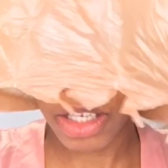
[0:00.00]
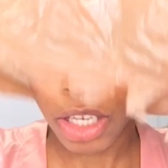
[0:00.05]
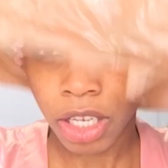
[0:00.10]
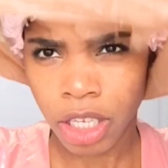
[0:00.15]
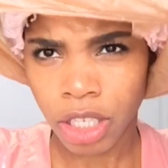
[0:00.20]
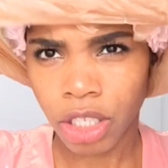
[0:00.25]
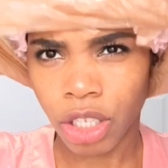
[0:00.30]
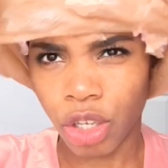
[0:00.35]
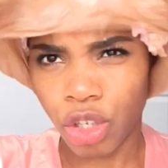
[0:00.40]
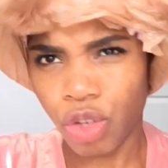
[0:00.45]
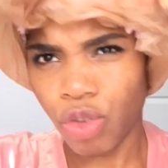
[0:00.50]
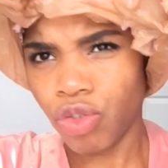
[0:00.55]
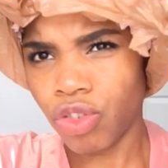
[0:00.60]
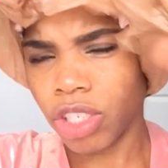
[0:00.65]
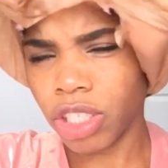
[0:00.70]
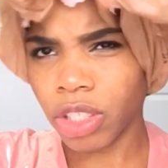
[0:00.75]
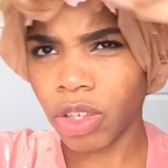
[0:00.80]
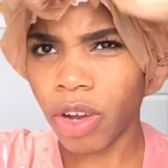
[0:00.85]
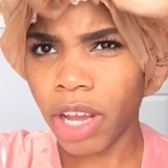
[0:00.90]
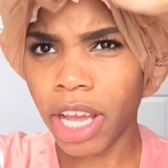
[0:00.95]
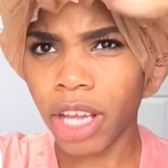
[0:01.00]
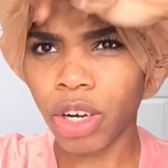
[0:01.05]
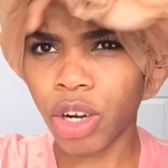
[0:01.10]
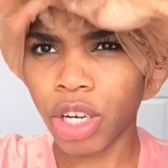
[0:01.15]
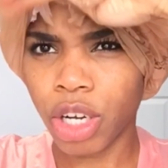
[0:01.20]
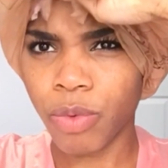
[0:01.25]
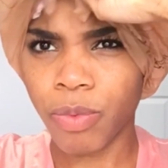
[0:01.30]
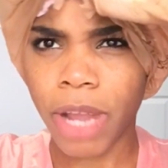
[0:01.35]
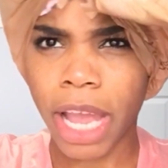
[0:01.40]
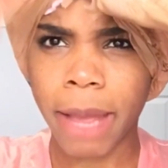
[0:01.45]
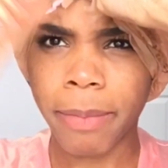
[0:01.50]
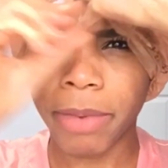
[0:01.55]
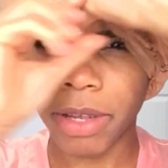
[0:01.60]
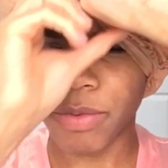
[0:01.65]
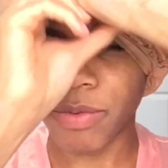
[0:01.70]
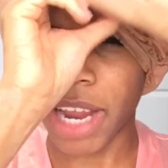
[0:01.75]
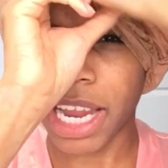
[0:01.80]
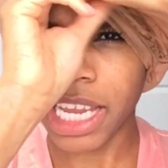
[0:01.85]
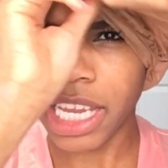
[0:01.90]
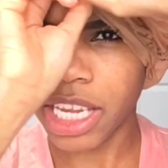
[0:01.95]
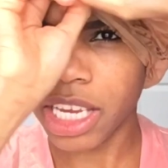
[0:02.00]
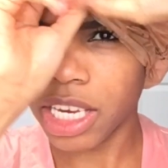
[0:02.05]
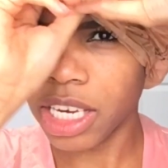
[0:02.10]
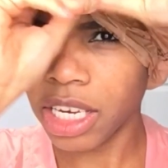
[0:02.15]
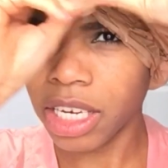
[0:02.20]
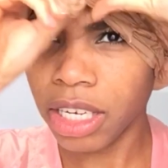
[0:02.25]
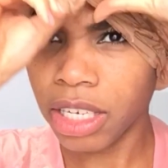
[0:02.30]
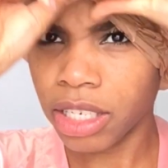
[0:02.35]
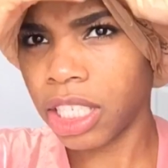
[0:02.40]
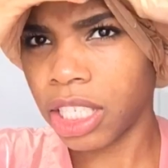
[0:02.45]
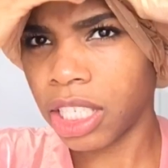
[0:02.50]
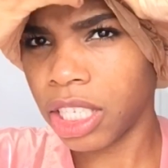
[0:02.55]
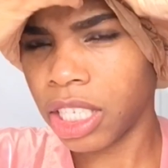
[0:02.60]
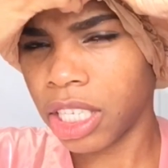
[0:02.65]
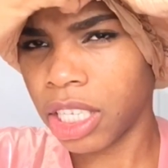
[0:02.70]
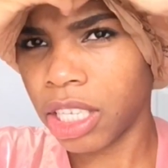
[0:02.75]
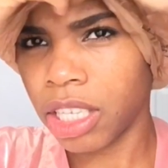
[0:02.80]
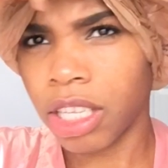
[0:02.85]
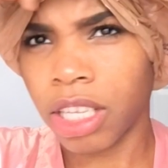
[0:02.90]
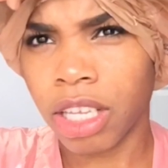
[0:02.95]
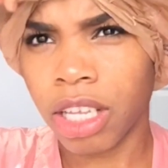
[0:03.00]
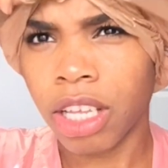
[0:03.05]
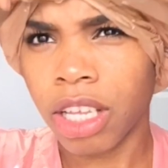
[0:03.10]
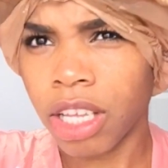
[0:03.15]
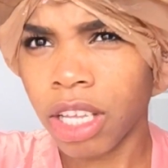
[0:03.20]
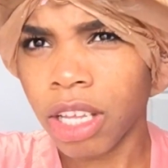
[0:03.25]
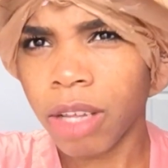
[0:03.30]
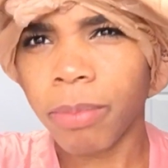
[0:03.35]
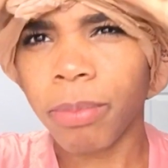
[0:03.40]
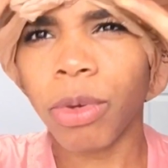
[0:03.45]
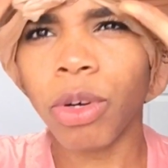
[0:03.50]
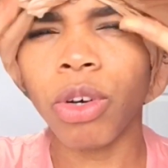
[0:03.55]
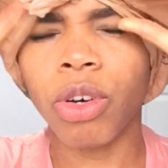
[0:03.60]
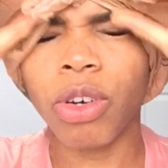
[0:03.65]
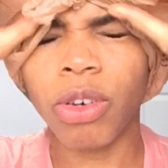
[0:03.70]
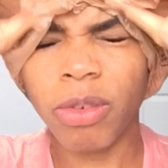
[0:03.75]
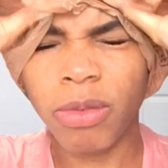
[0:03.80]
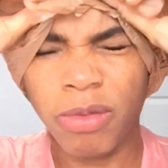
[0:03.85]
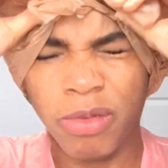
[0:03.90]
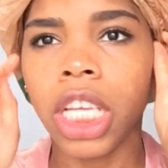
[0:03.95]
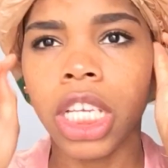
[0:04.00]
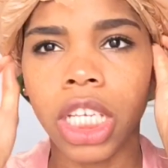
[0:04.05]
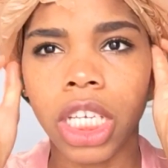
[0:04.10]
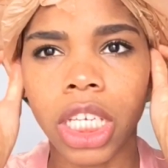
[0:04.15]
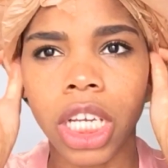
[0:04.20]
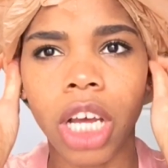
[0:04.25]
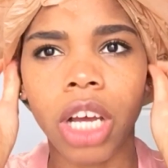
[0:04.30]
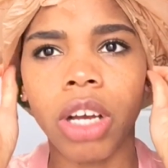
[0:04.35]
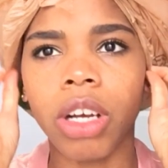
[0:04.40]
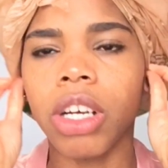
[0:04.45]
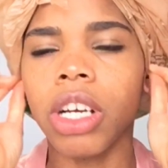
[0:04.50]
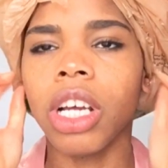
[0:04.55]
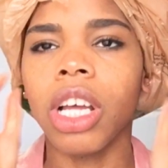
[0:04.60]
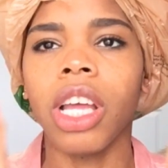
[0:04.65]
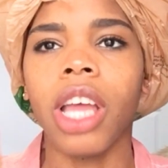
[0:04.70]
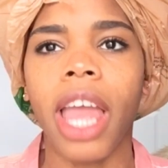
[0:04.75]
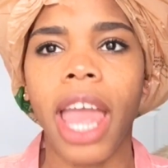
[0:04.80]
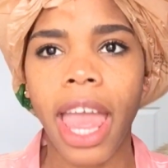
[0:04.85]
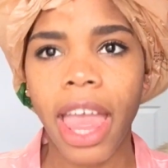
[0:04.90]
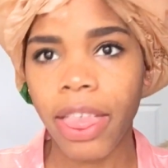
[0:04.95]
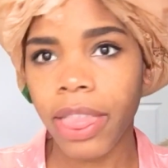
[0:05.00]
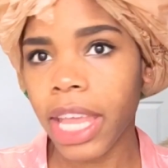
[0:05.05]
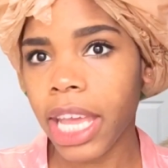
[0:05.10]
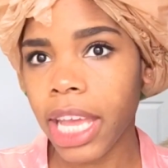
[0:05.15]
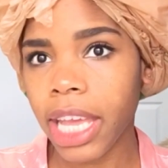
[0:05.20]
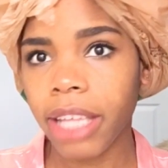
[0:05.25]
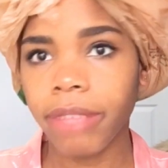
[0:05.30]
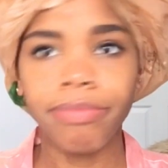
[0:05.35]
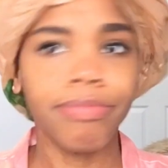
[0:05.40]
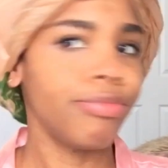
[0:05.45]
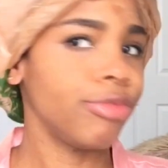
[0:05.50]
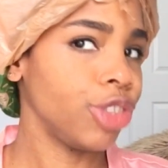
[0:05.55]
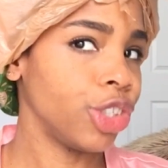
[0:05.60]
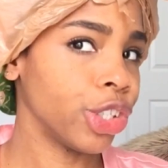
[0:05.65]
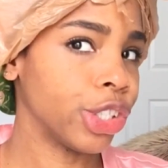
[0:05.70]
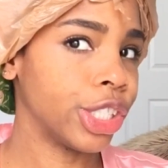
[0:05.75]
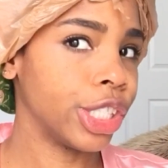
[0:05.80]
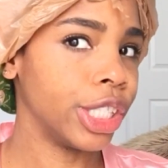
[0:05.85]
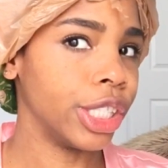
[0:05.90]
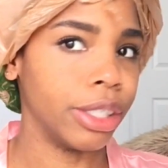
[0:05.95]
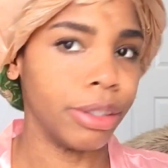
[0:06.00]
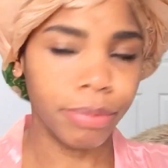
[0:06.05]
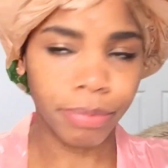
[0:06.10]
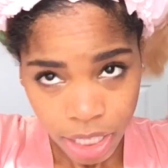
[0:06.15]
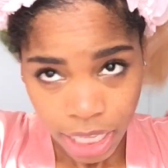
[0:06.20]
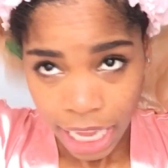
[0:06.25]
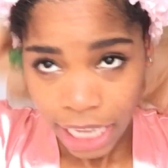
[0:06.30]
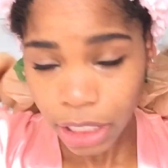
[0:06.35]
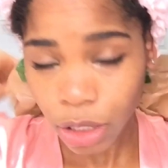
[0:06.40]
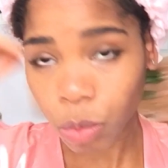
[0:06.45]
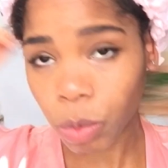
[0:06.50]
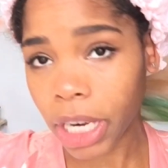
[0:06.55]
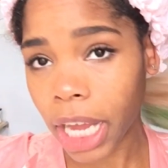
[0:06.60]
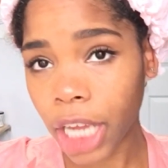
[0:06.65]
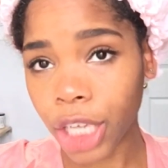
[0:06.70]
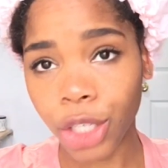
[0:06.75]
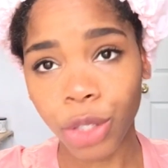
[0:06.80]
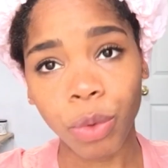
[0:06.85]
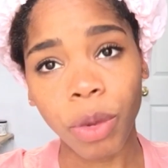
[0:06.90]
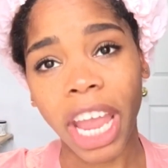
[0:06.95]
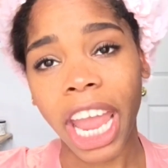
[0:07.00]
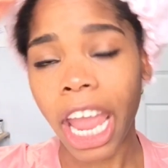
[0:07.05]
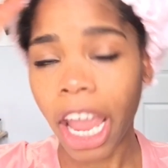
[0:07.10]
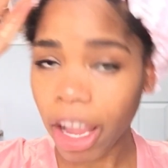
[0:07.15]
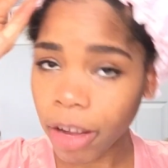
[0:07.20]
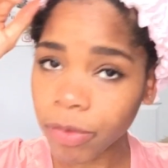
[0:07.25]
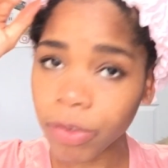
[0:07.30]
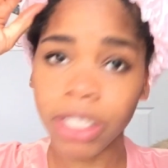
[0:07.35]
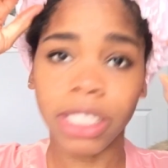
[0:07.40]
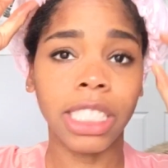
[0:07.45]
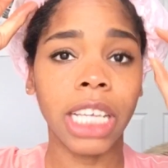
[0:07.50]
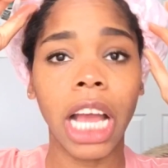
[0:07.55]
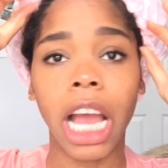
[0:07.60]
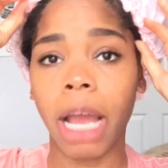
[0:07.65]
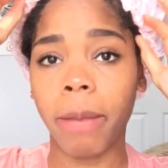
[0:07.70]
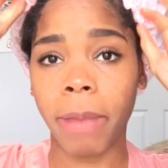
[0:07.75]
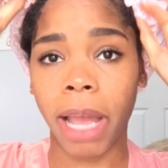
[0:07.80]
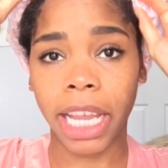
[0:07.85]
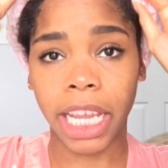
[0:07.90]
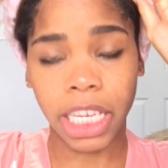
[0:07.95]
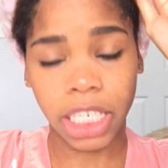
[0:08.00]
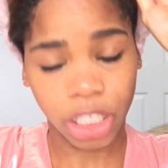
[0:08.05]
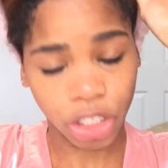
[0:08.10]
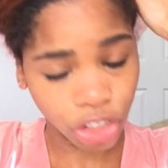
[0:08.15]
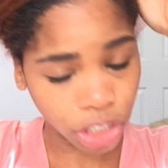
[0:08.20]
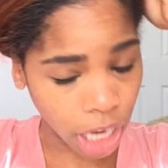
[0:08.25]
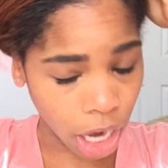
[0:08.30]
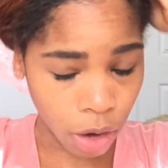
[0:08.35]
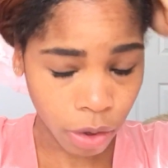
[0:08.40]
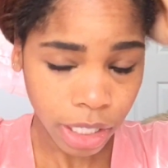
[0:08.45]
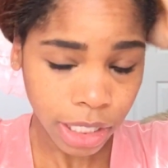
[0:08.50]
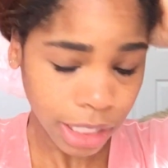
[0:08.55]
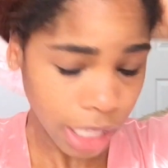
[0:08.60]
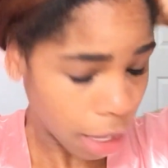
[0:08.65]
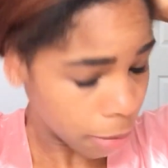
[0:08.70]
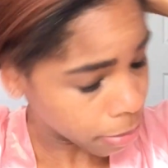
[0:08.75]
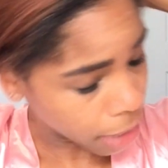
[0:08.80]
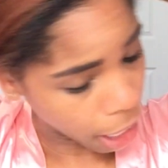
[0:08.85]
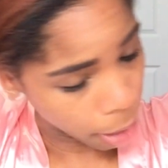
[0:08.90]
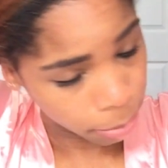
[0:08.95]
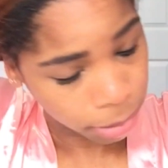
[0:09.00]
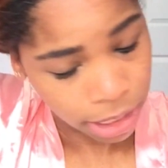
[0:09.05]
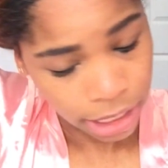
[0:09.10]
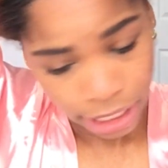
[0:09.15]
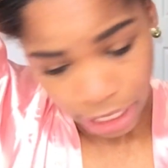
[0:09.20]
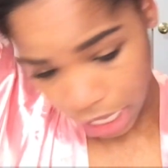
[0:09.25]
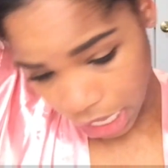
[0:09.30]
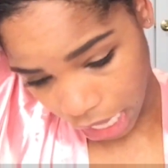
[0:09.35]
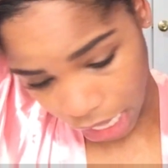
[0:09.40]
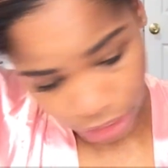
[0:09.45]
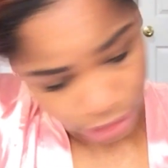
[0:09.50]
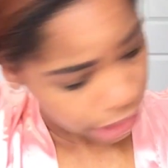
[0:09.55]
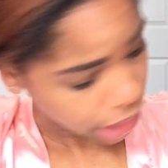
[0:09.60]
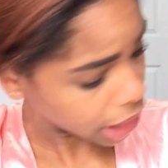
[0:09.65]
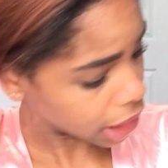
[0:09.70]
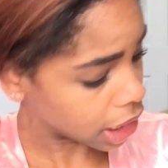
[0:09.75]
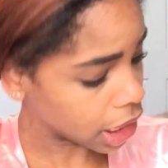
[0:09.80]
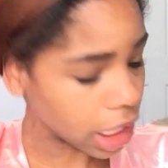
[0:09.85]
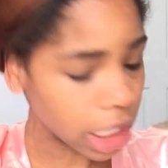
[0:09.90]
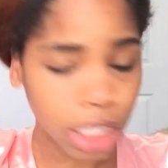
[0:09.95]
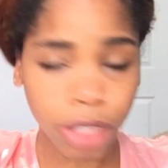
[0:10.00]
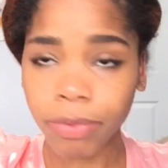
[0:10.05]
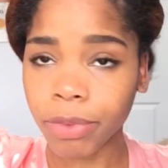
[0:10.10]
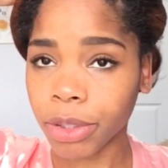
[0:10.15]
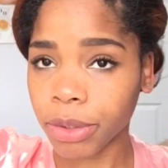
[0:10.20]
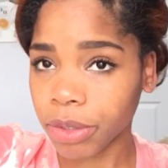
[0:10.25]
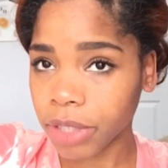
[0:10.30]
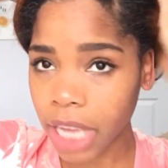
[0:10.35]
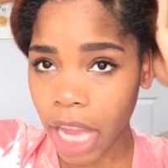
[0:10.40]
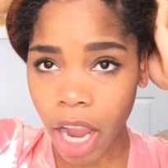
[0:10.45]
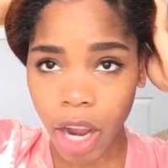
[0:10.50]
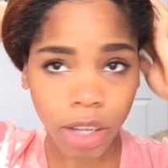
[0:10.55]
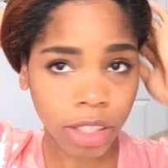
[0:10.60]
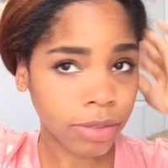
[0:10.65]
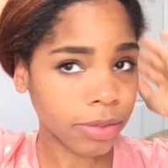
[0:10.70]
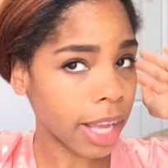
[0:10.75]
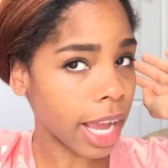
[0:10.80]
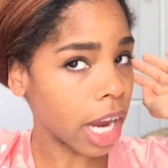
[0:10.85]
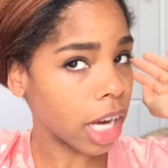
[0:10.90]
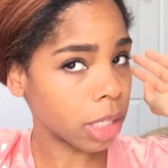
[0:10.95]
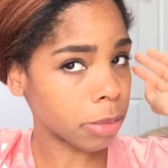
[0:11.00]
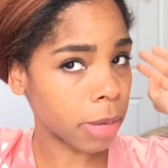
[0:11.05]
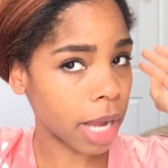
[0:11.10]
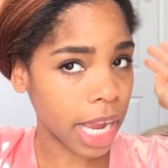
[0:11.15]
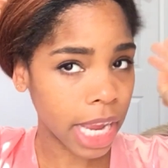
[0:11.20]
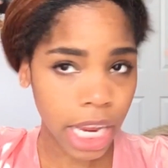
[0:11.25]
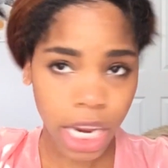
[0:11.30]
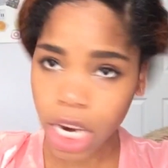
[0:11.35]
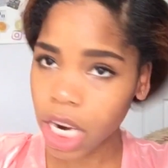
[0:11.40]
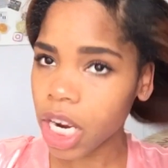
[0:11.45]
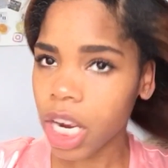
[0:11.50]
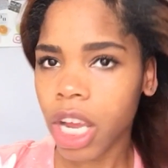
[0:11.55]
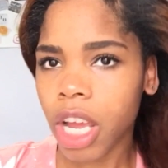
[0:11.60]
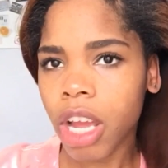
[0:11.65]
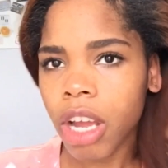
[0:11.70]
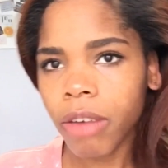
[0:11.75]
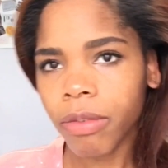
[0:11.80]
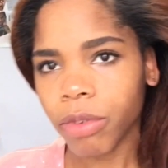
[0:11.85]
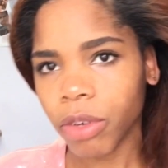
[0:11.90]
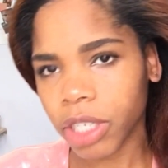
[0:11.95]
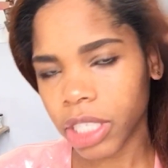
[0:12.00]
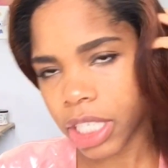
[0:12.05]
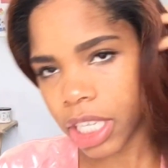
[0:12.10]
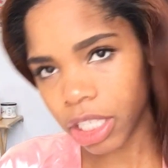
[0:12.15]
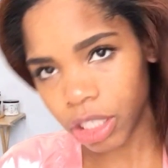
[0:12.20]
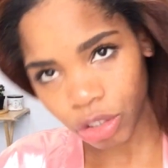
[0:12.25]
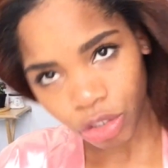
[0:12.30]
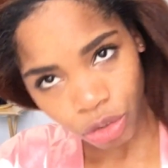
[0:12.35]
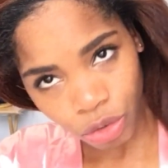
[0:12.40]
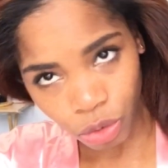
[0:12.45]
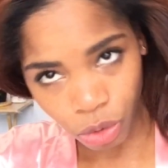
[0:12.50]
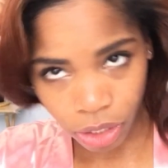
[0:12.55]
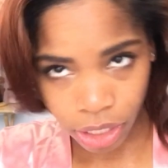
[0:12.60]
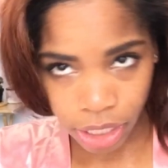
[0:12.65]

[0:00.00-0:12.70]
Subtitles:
So you just go ahead on and wrap it right here. Boom, you know, and then you're good. That's what I do every time I get in the shower because I'm not playing. I didn't sit here for 3 hours flattering my hair for it to get destroyed.